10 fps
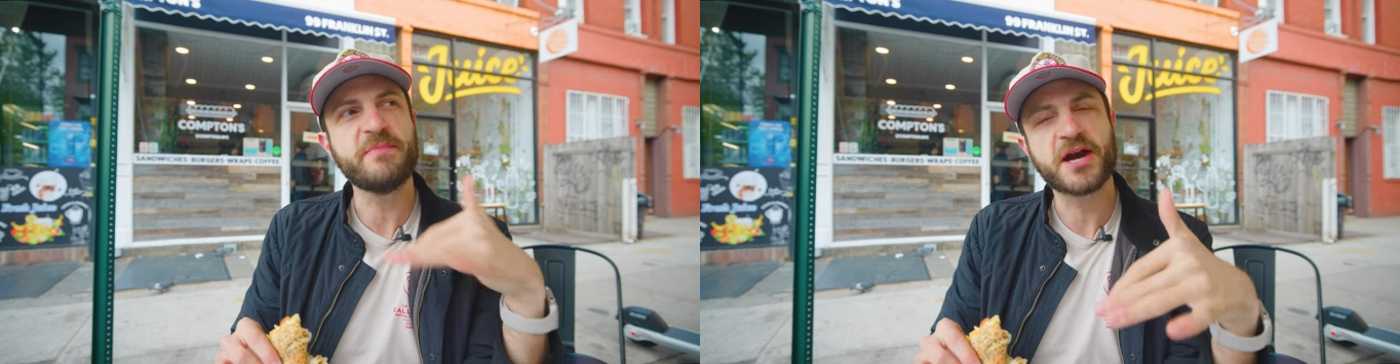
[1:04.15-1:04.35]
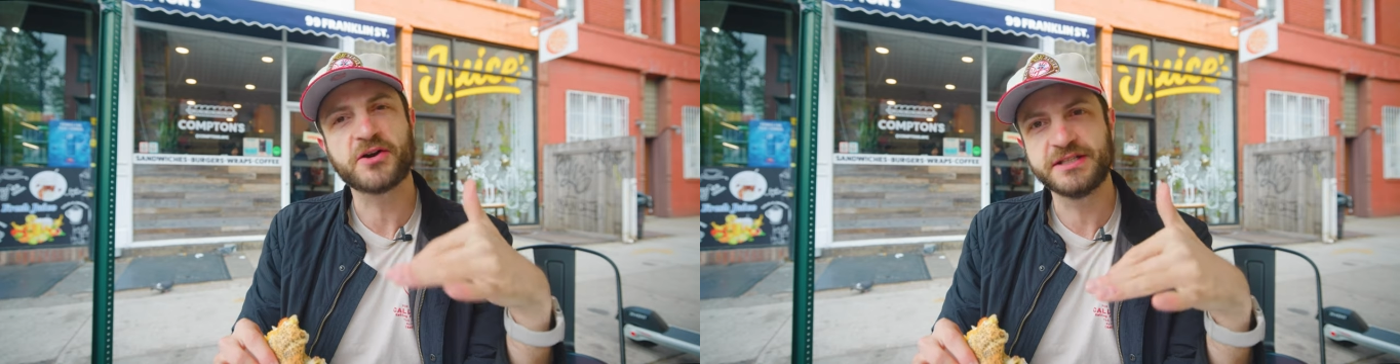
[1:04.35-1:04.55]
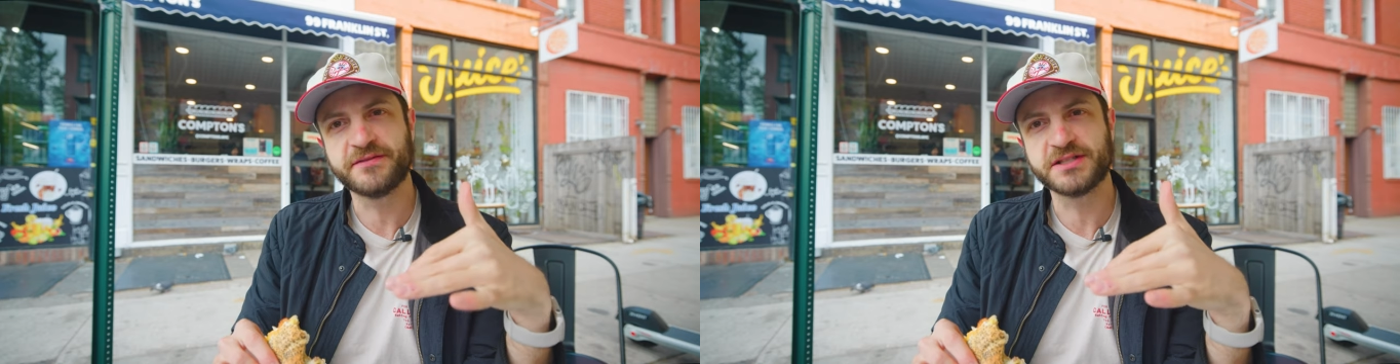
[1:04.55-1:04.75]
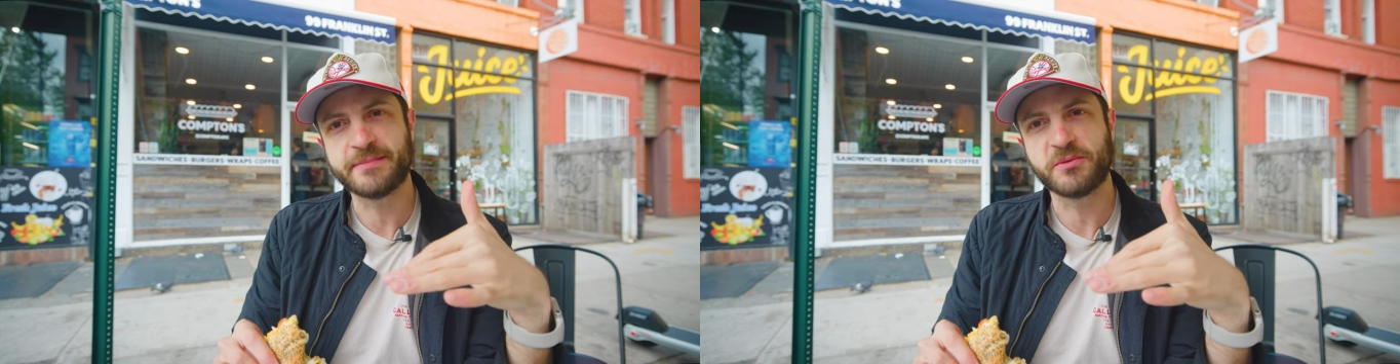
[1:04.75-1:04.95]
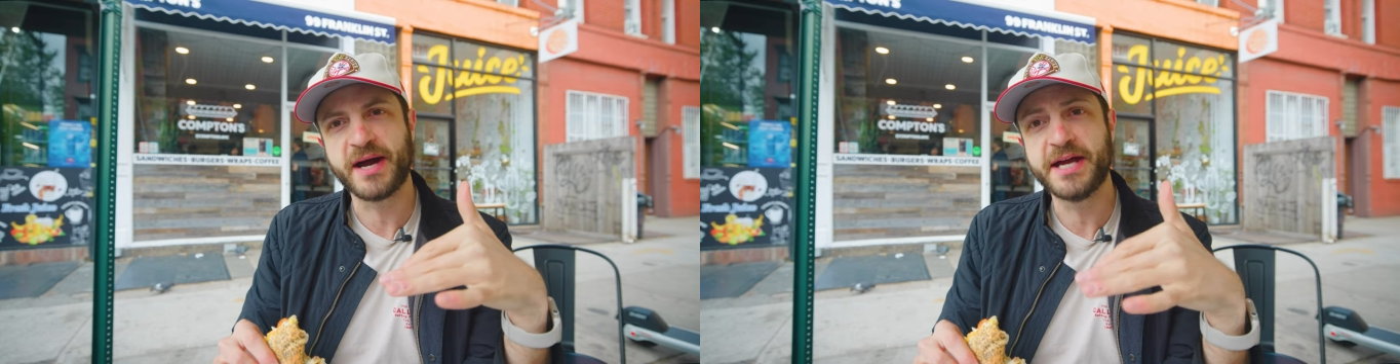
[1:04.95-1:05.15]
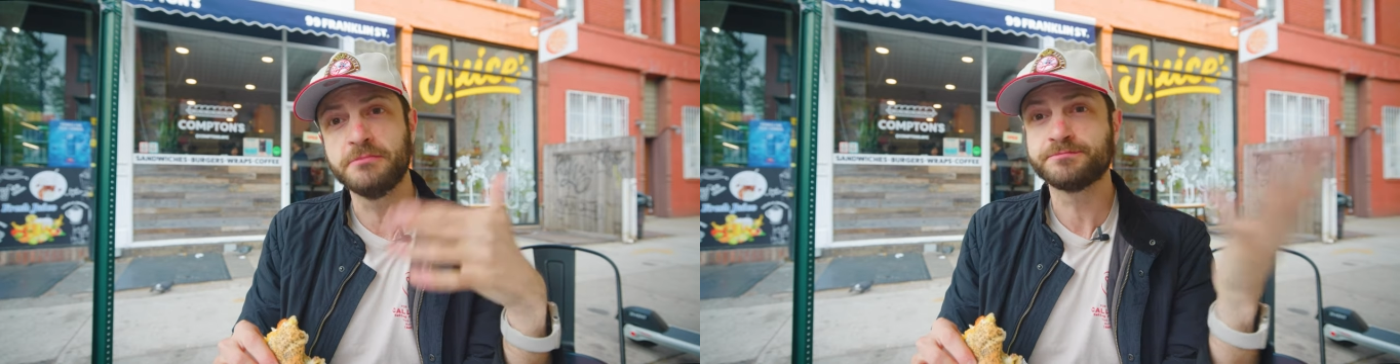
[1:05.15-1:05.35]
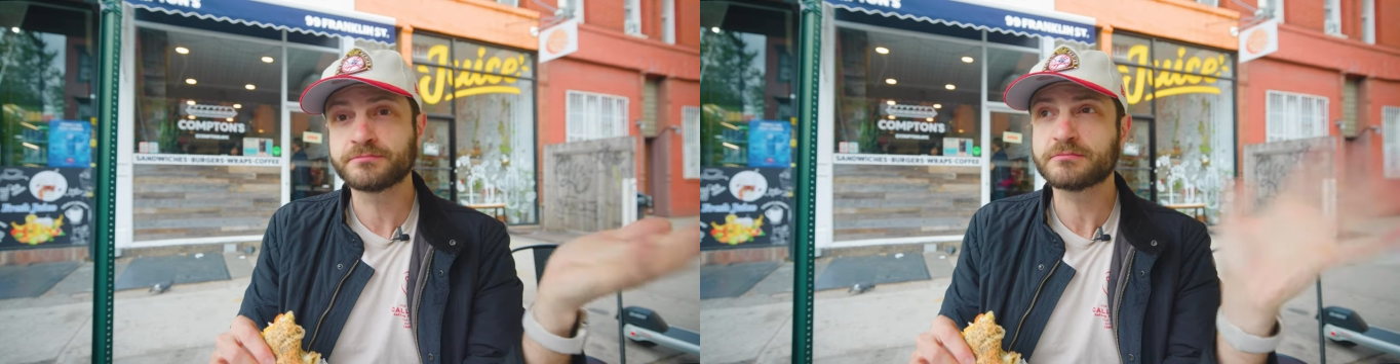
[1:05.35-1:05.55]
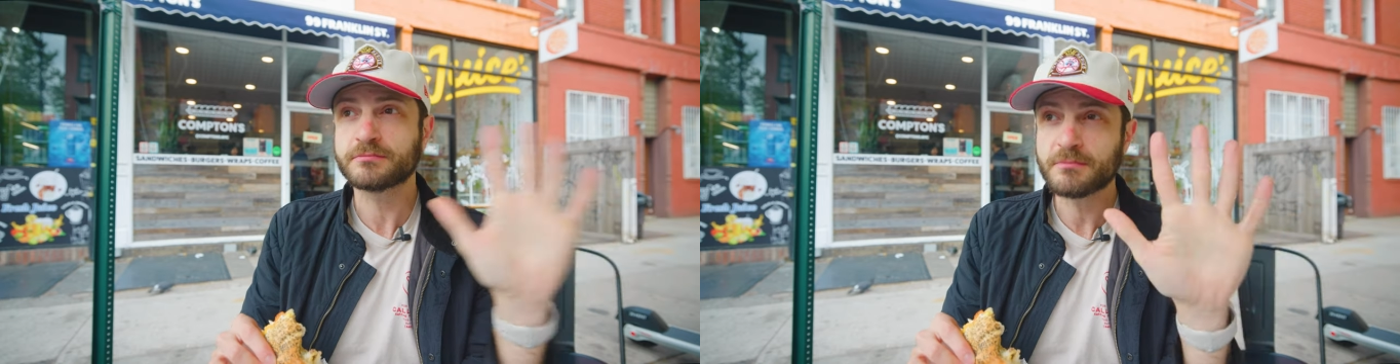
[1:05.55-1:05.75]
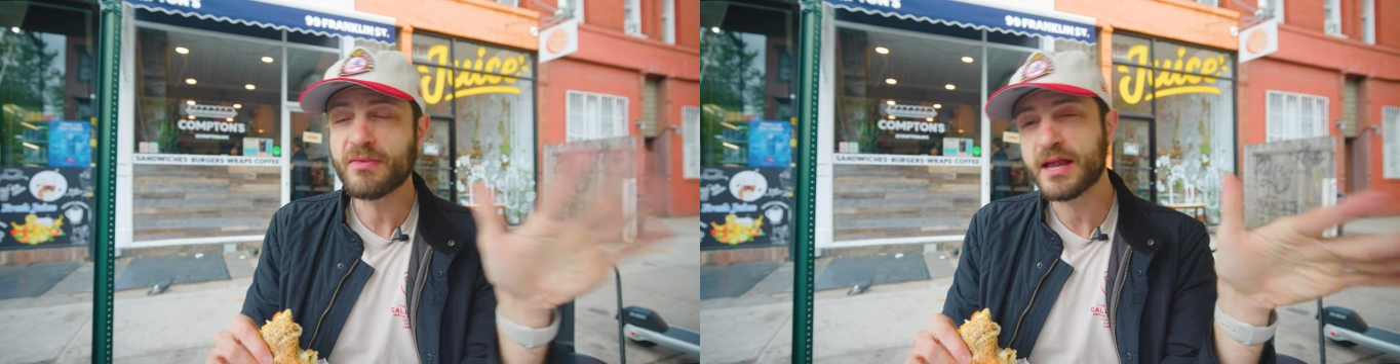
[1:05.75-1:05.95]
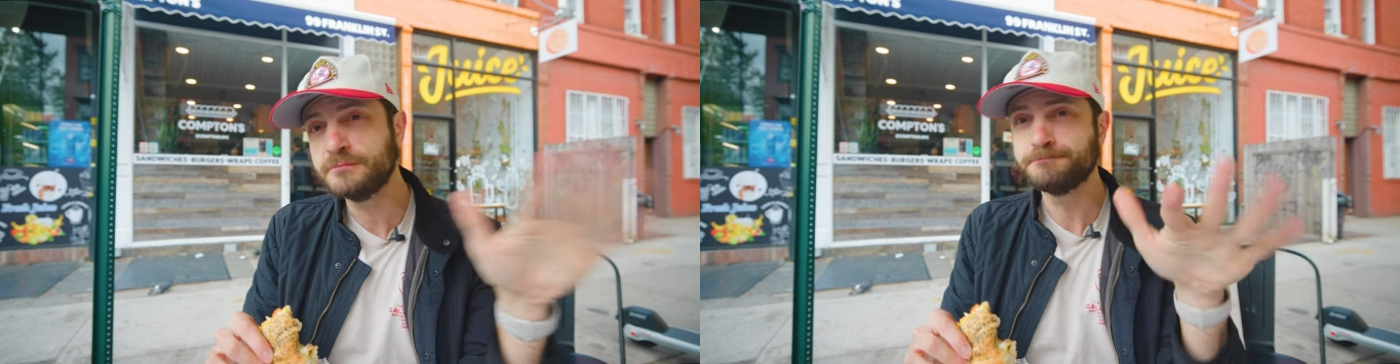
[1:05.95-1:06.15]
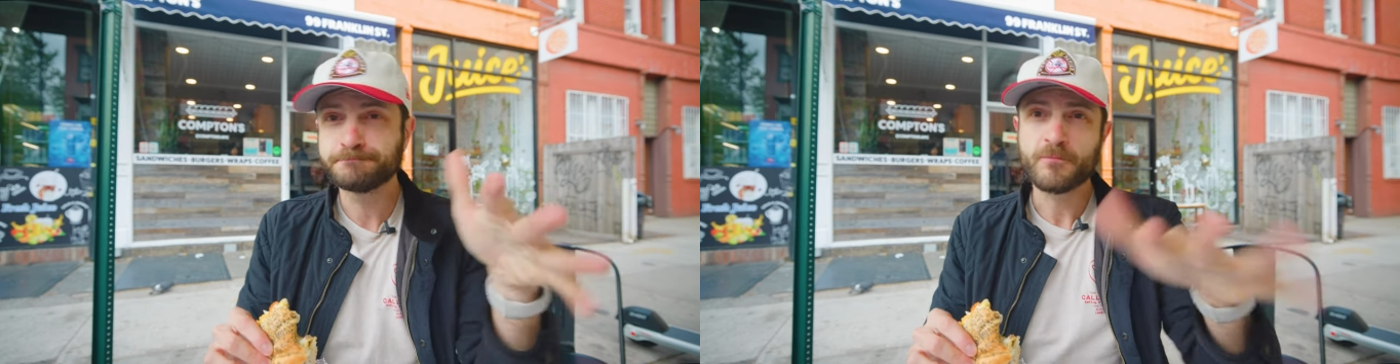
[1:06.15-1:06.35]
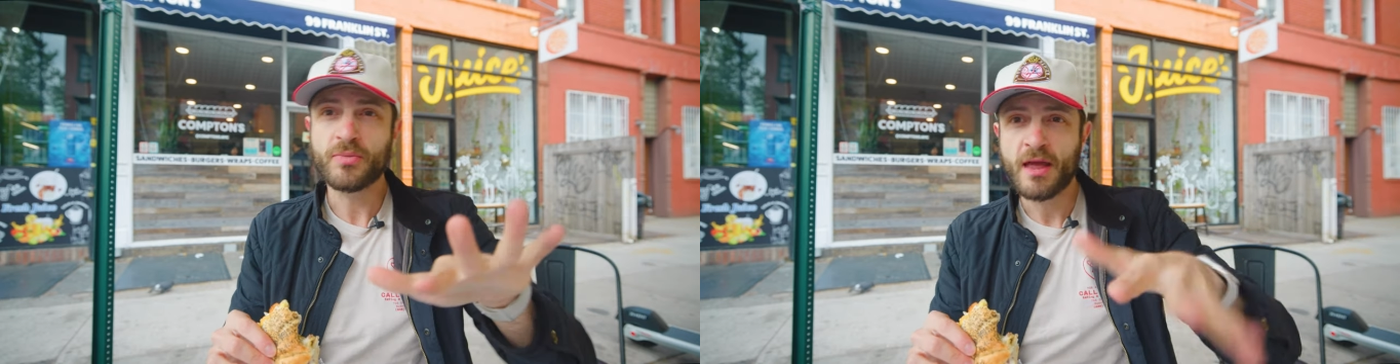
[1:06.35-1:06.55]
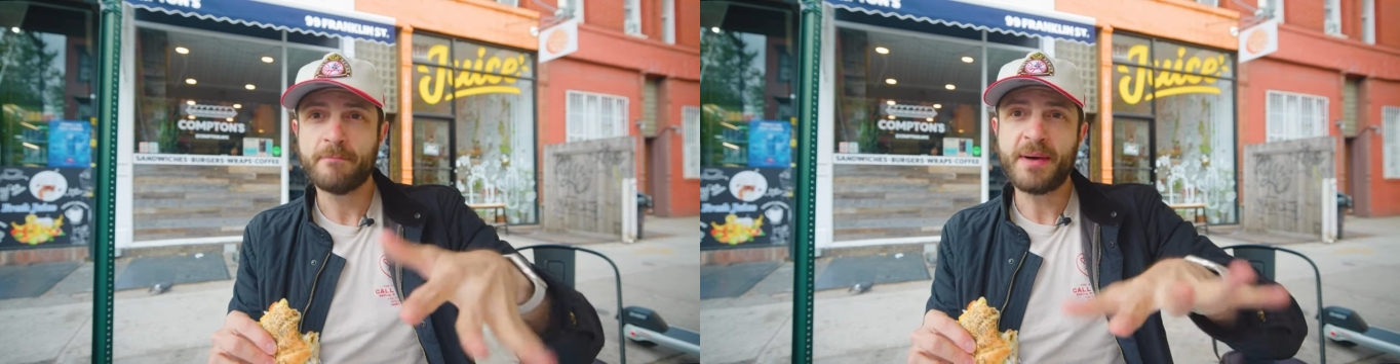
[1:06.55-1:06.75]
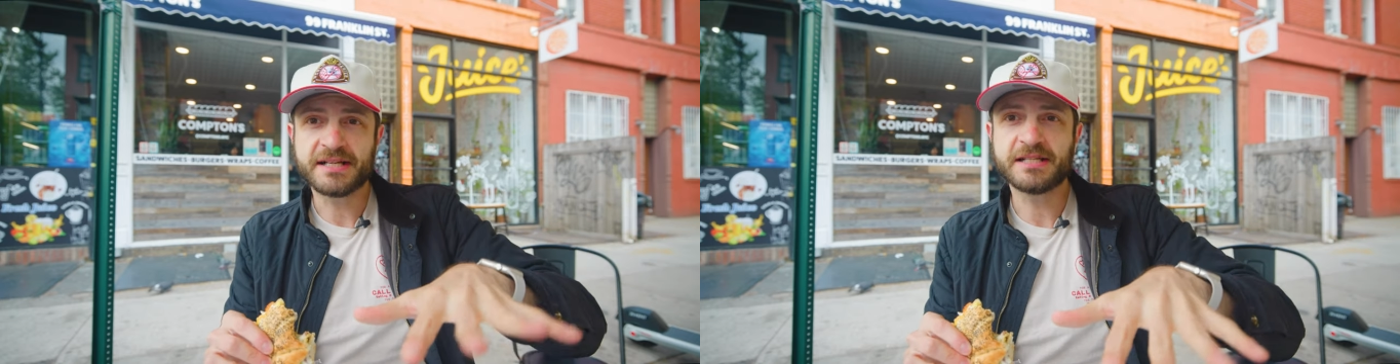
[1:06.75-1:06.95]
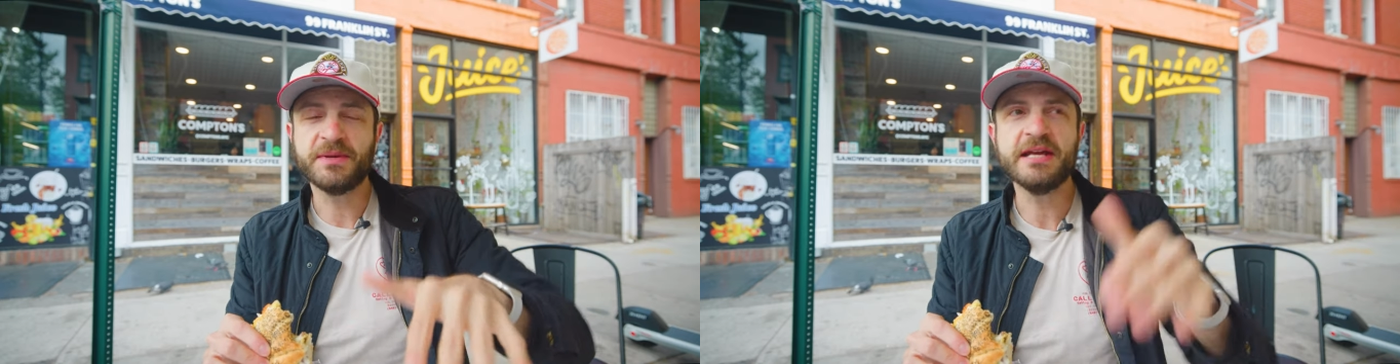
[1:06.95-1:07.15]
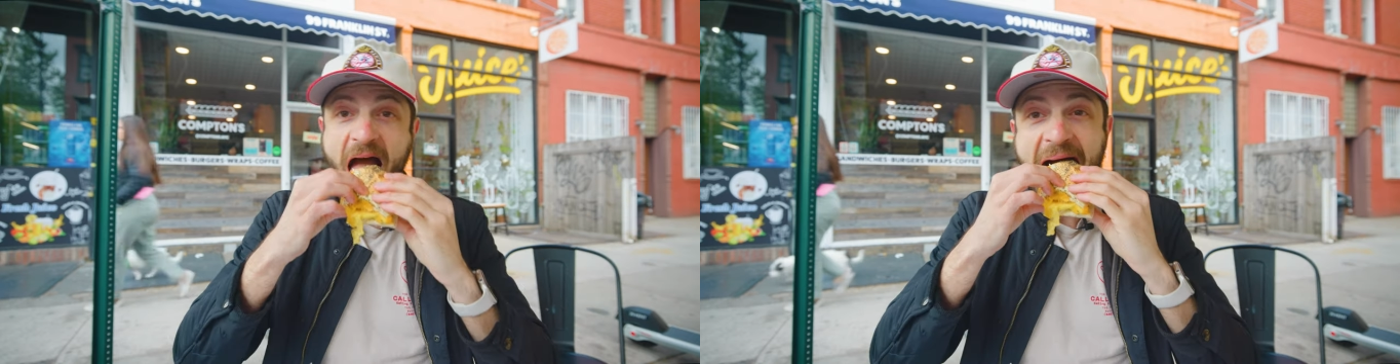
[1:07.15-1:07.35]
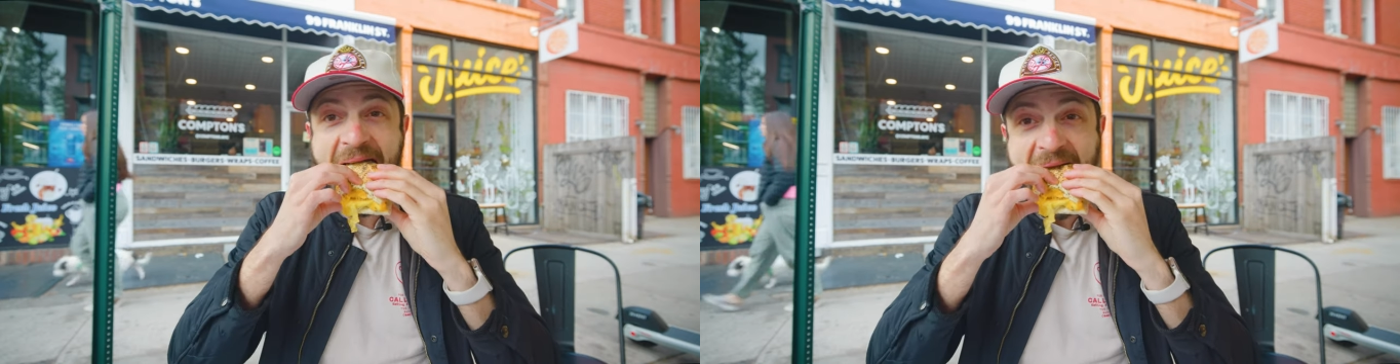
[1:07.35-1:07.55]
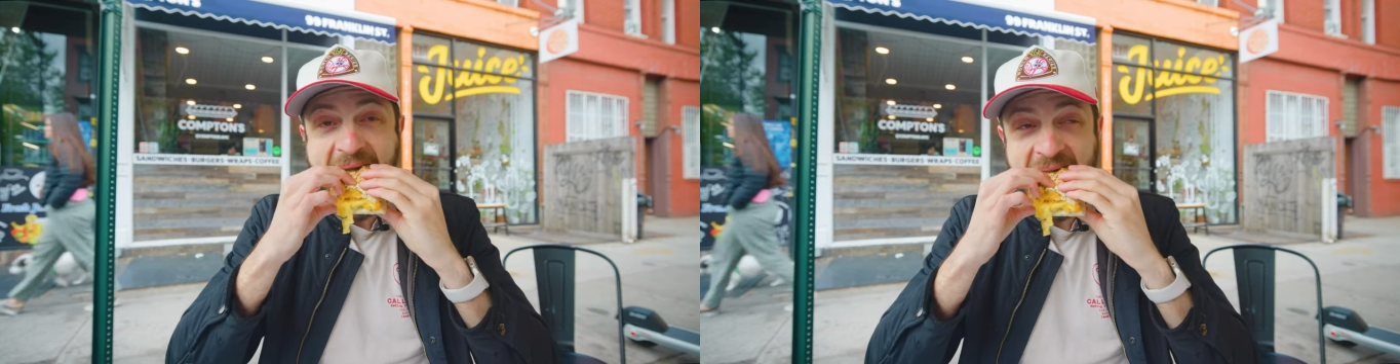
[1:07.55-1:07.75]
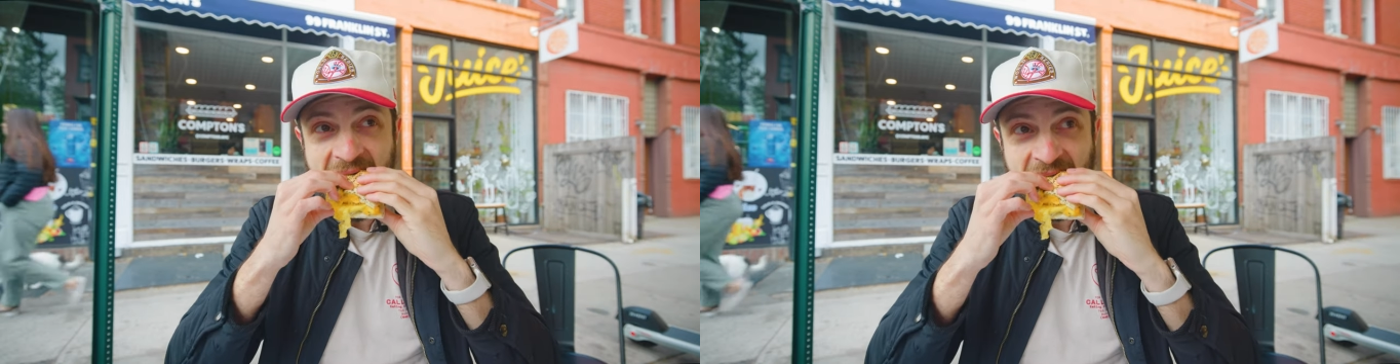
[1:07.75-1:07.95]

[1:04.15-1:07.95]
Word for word: better on a different type of bread? Possibly. Mm.